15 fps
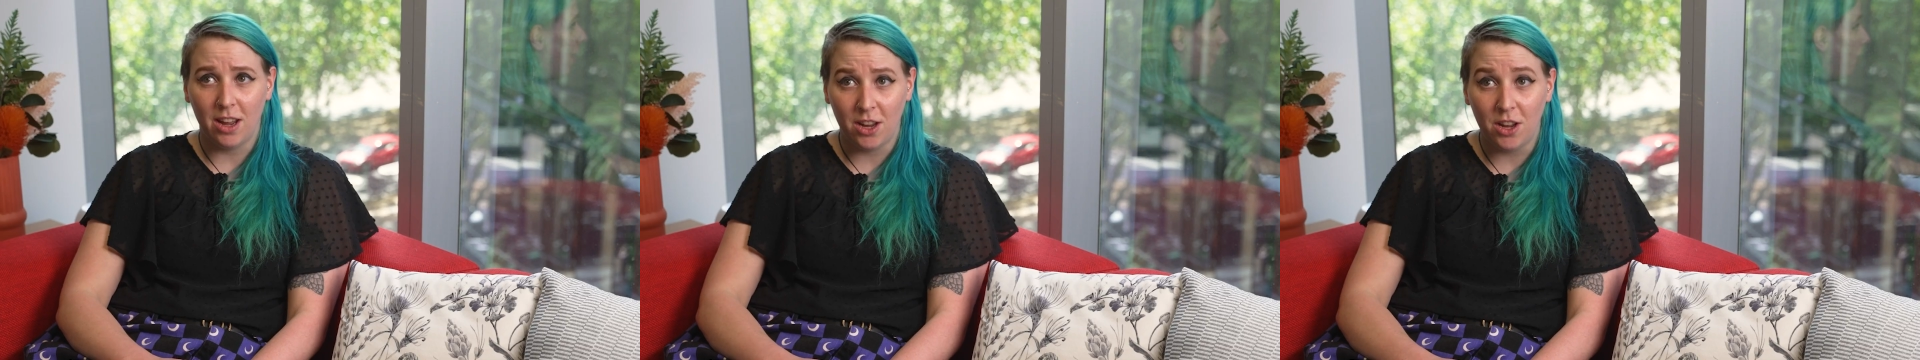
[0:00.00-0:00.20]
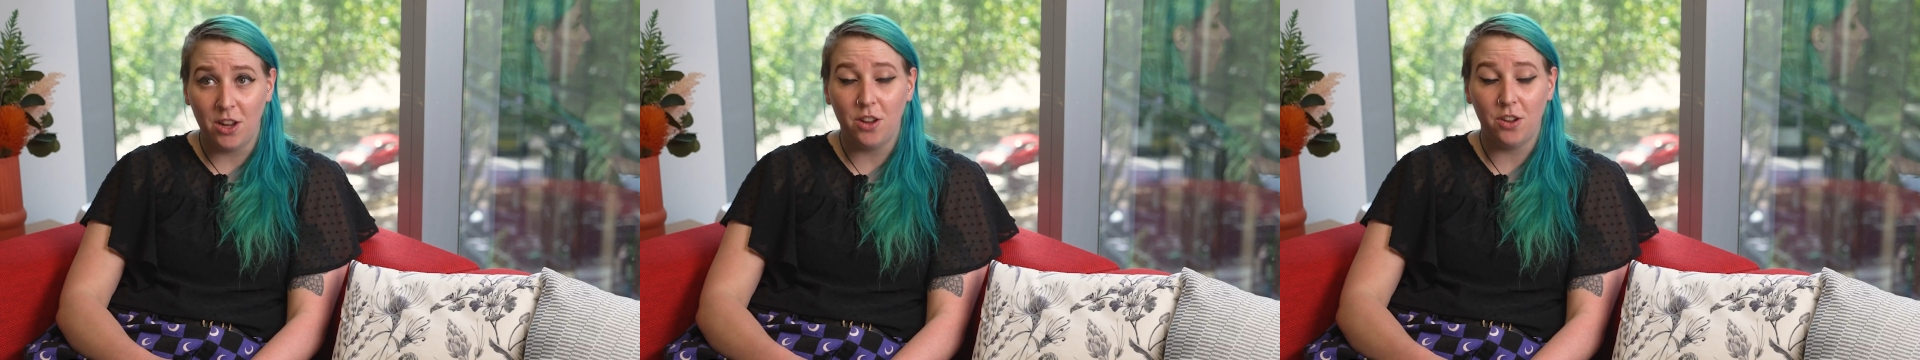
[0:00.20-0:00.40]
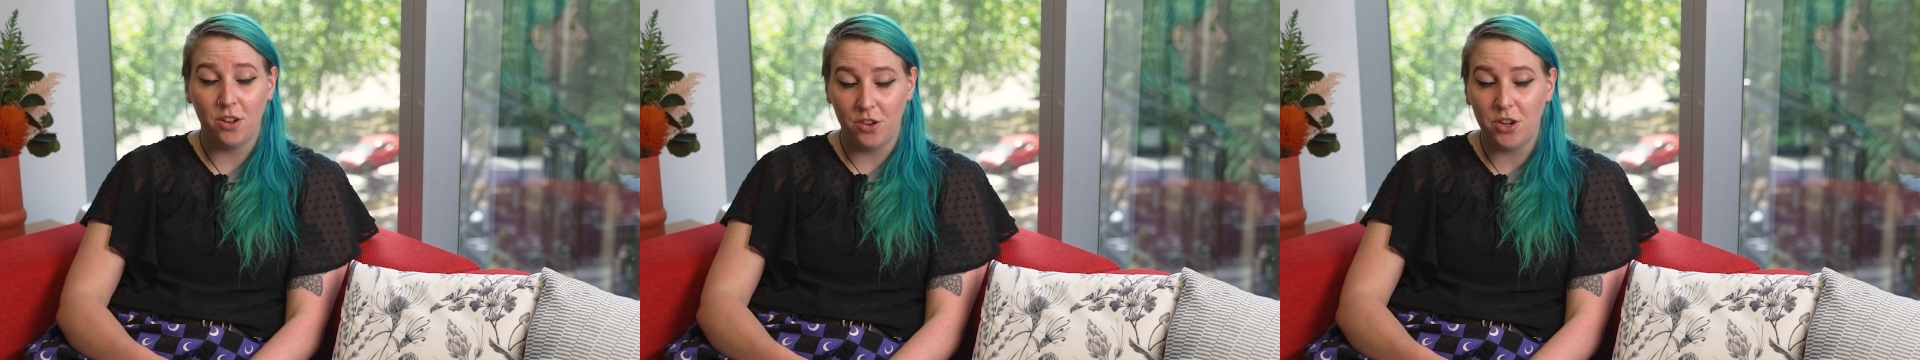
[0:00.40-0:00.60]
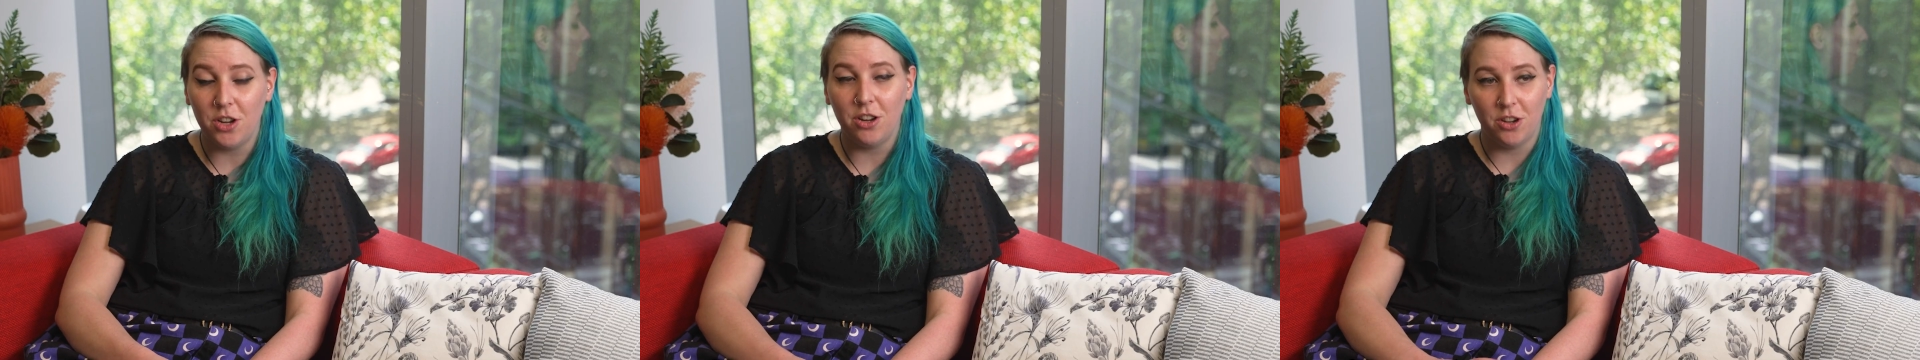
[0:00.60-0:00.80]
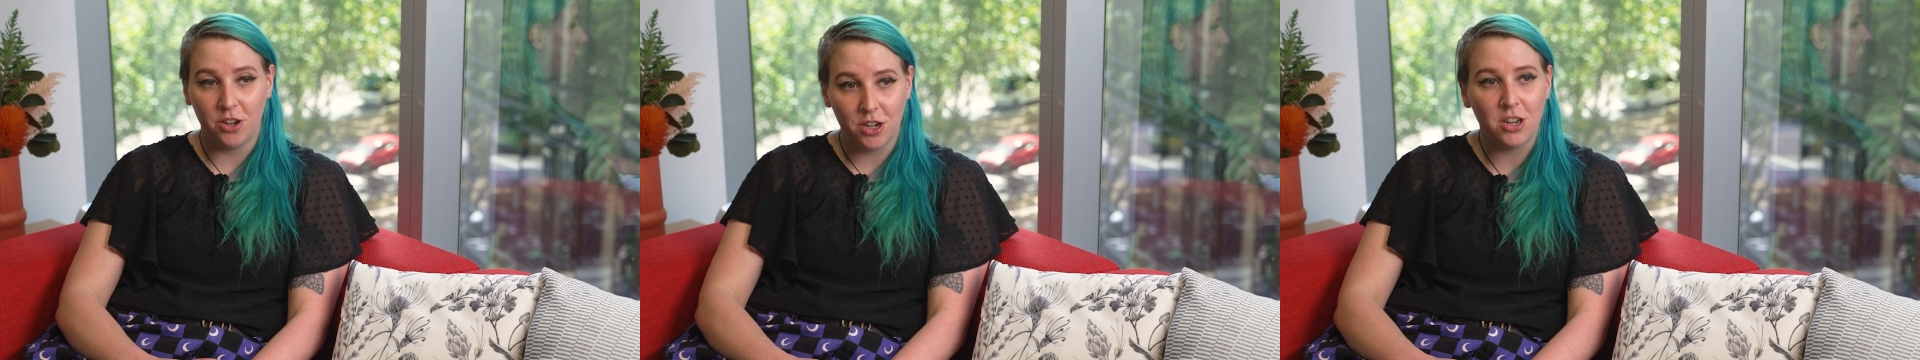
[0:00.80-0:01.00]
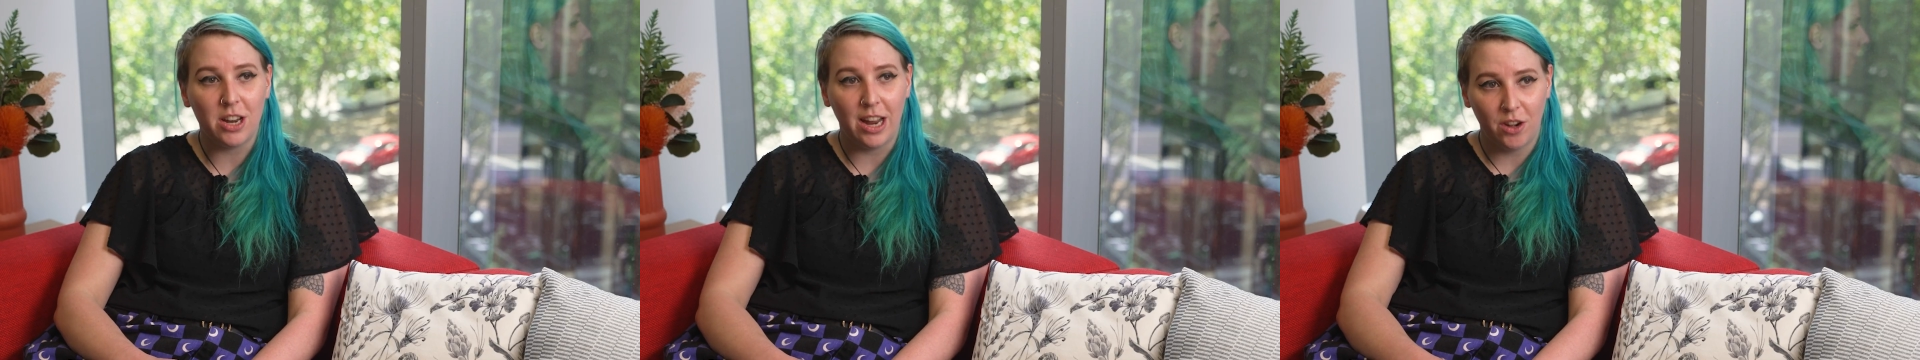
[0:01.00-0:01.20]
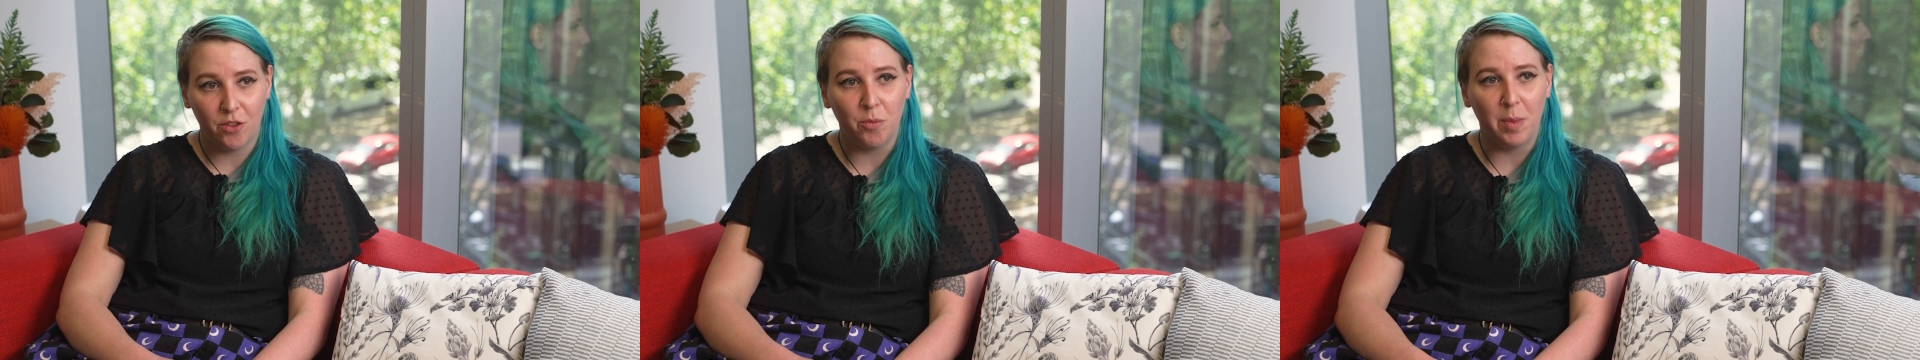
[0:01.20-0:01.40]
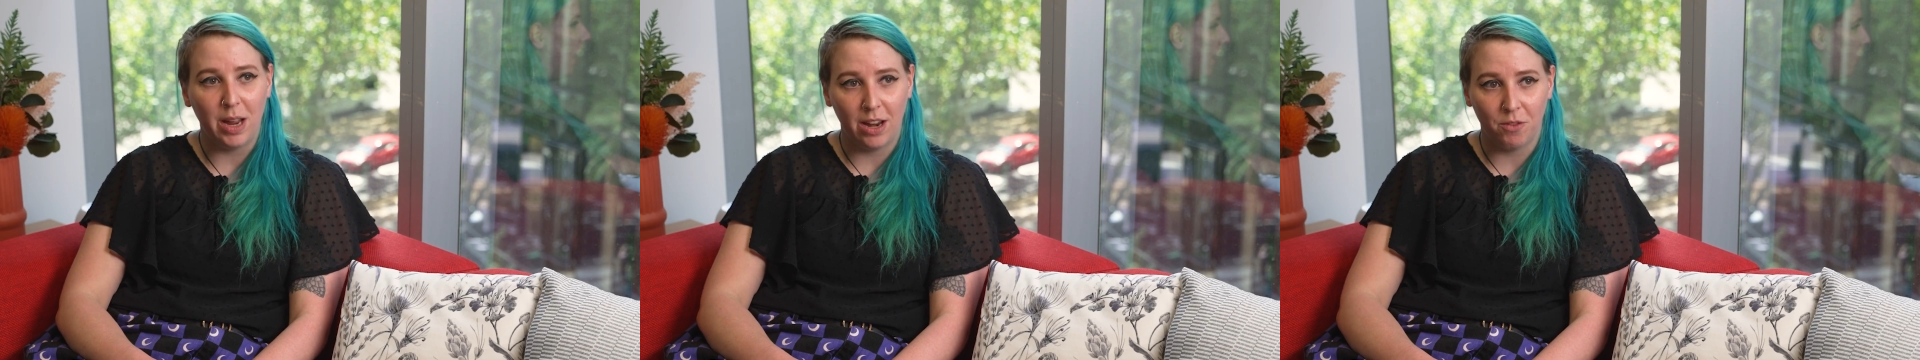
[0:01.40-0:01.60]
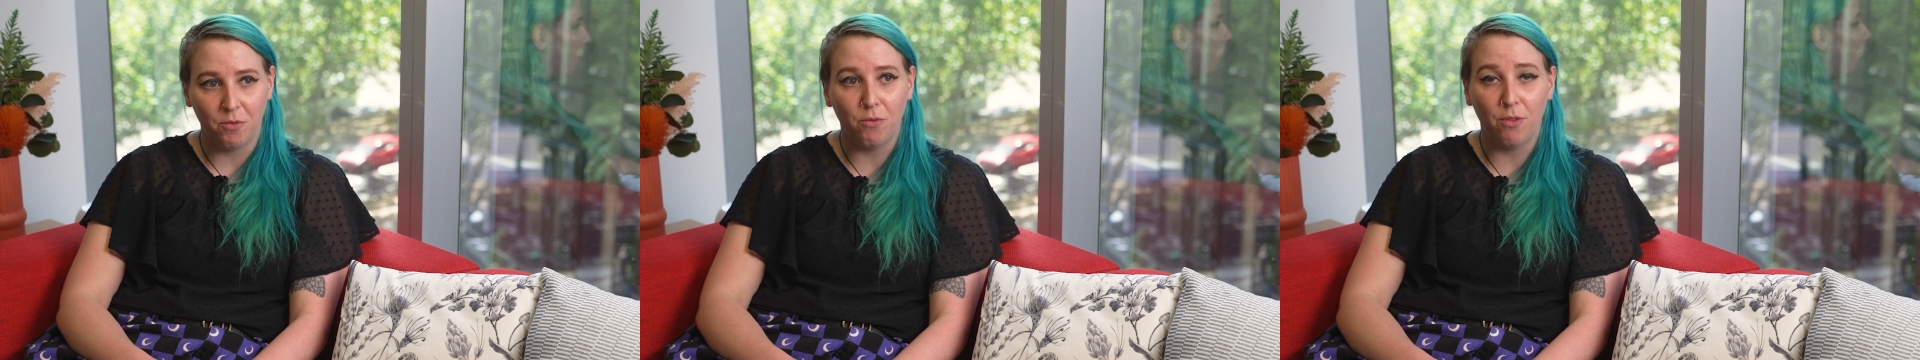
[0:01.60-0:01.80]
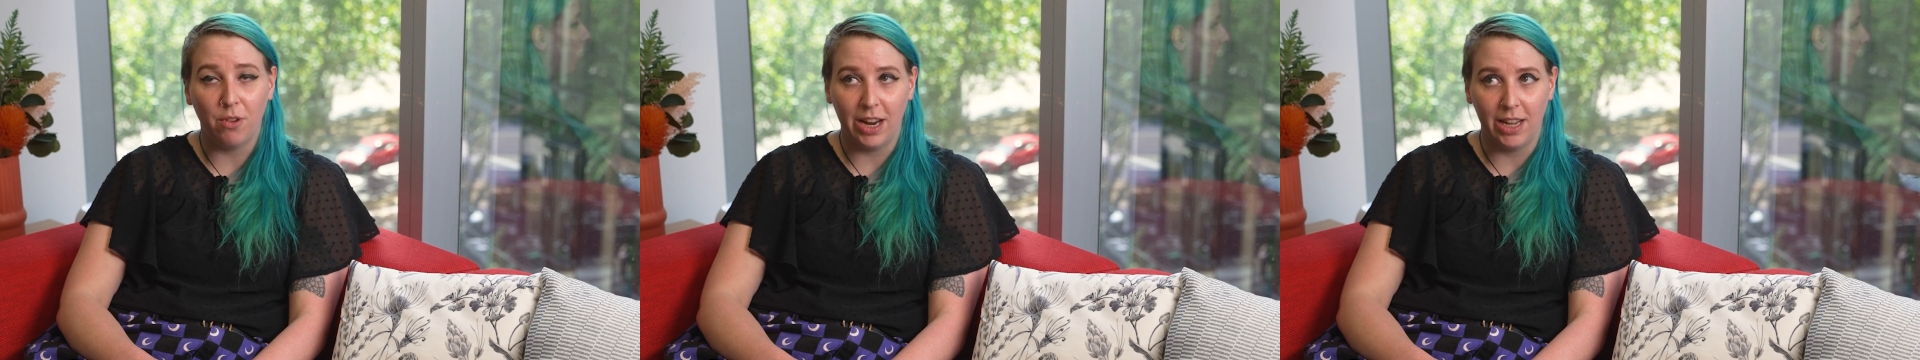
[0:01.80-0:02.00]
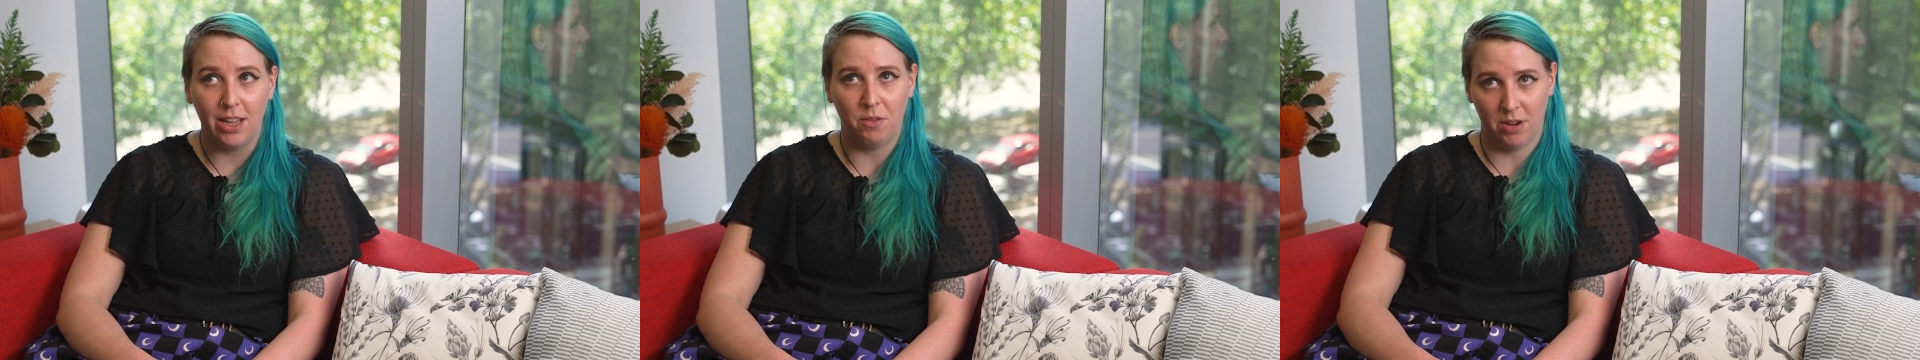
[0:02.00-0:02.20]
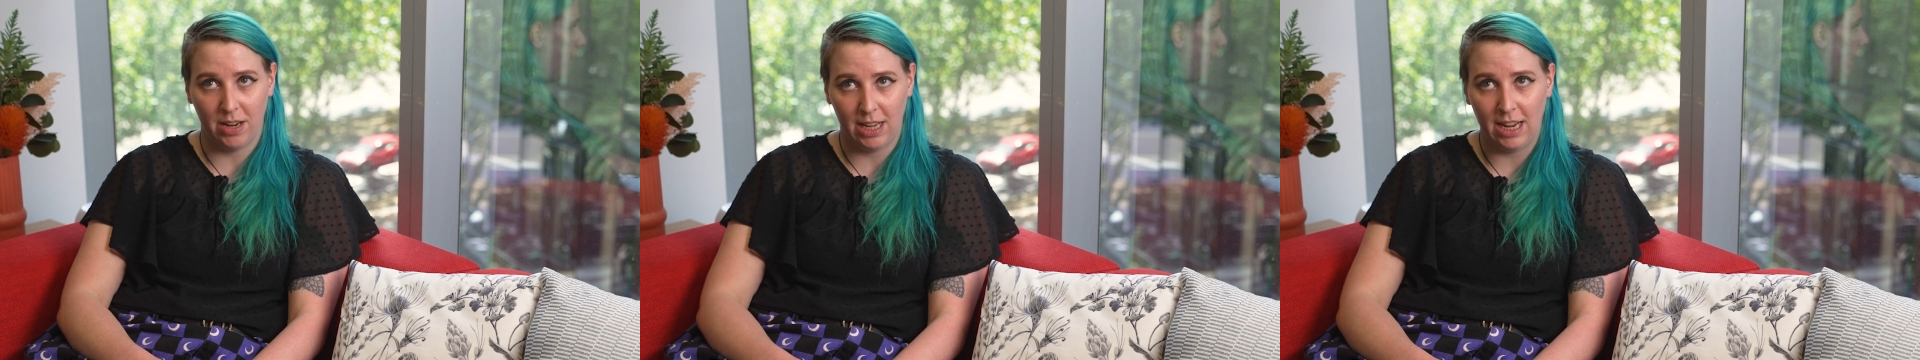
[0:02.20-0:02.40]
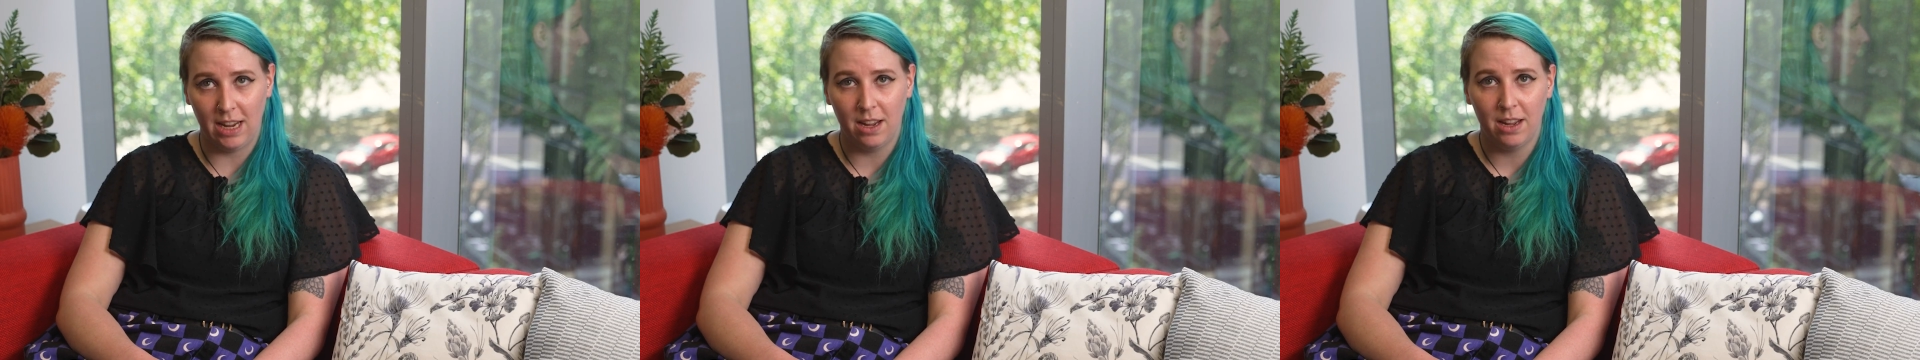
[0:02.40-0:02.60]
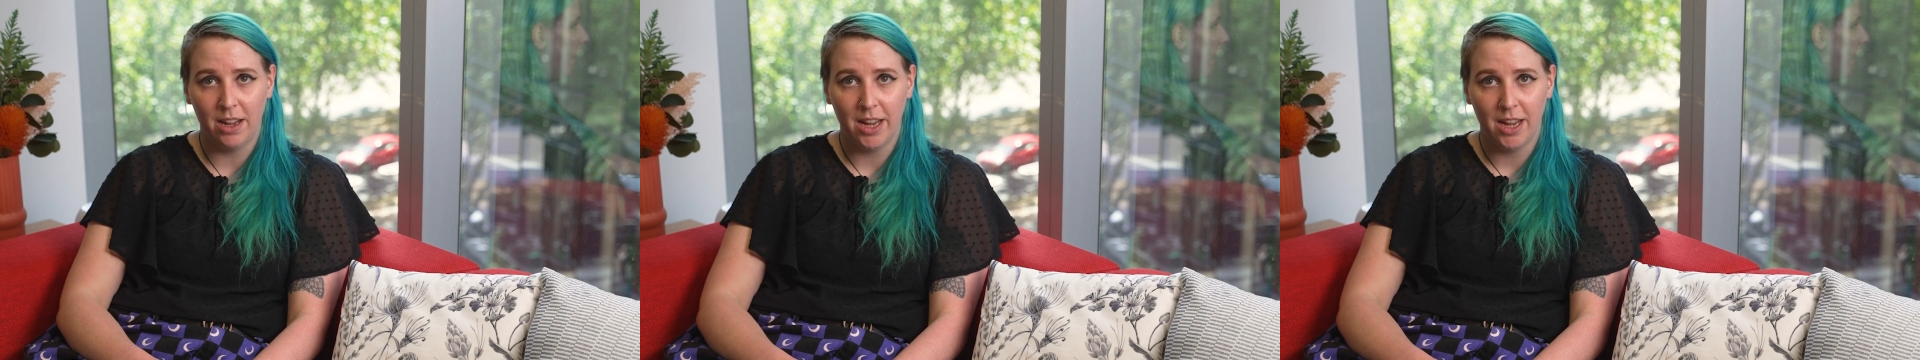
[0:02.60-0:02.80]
a huge huge change for me and really really